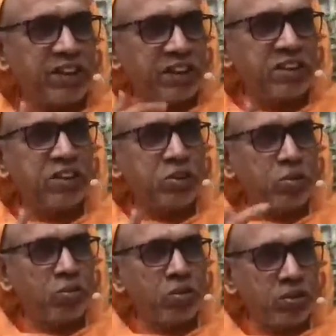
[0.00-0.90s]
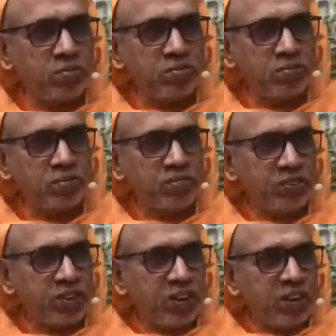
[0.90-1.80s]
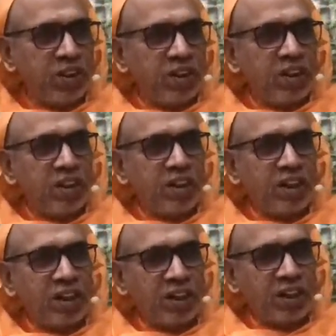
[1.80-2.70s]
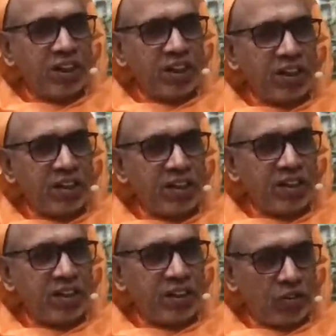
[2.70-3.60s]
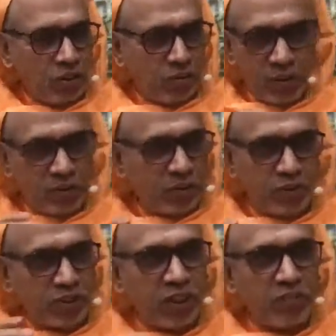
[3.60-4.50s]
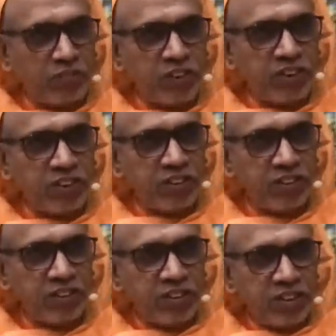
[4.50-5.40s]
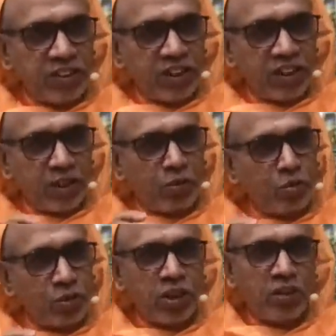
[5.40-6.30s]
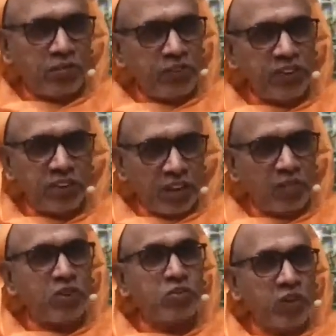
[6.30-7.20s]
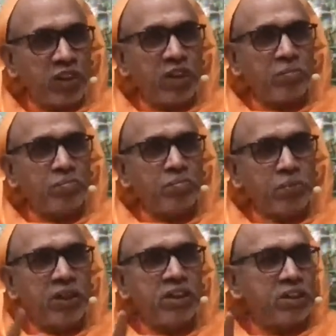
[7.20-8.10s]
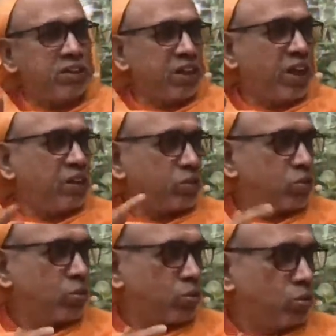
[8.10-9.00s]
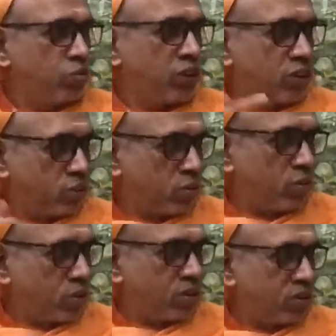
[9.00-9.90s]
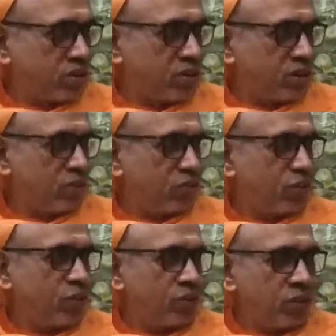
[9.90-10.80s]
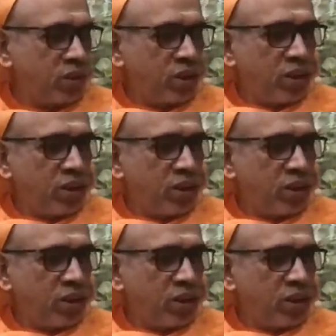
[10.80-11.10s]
exciting the throat. And now I am left with coffee. And a good coffee is always welcome, but it is not so good for the throat. Therefore,